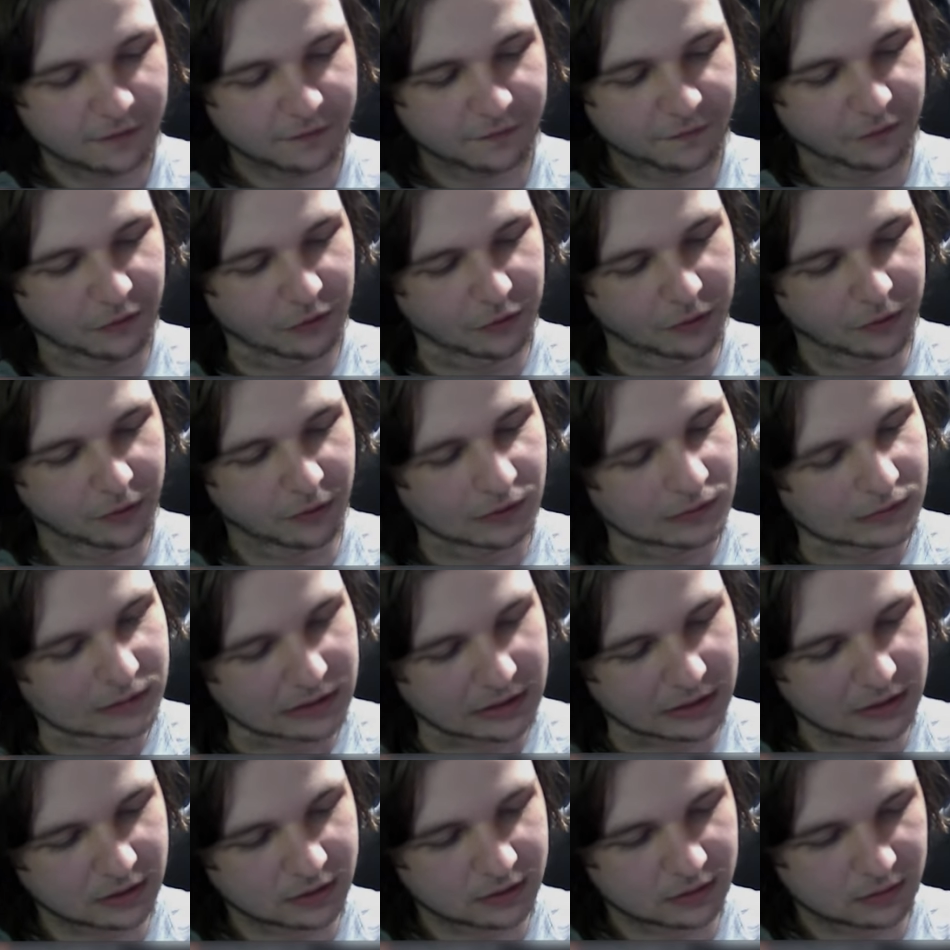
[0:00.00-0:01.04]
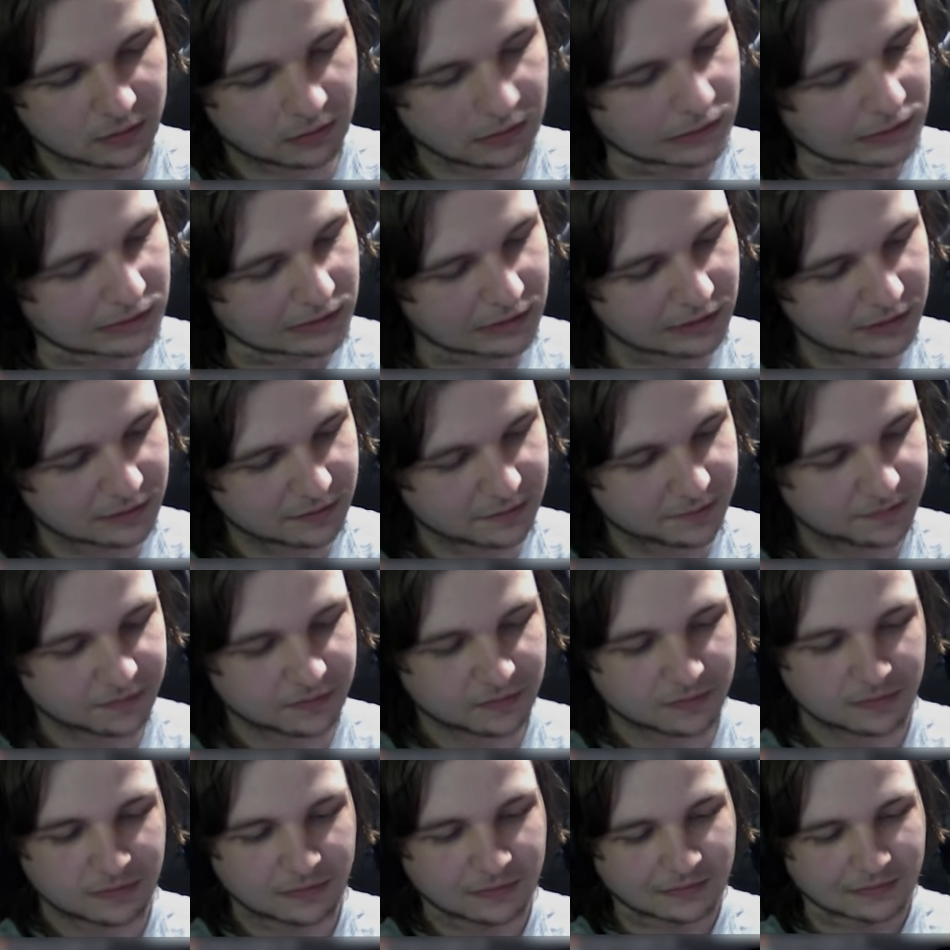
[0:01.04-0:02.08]
Man, this is Nick's game, bro. We're
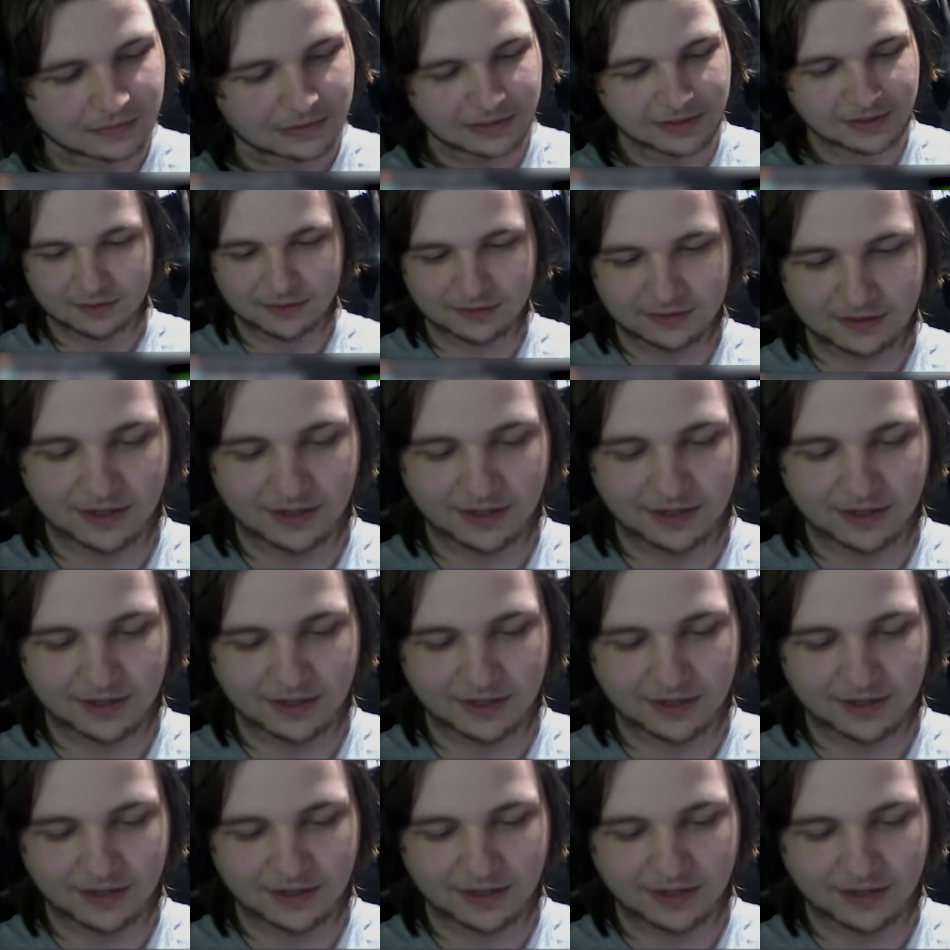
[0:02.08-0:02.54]
playing without him.